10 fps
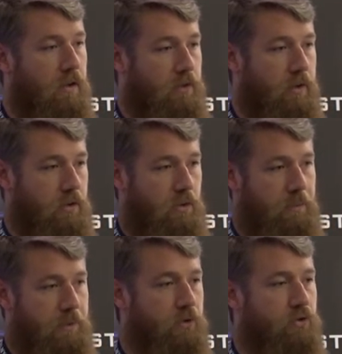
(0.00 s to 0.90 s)
So
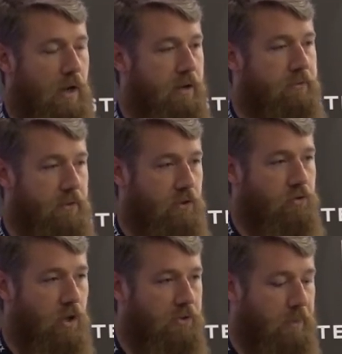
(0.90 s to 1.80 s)
it'll use Graphviz to
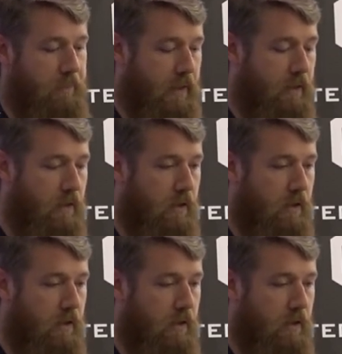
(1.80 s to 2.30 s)
draw something.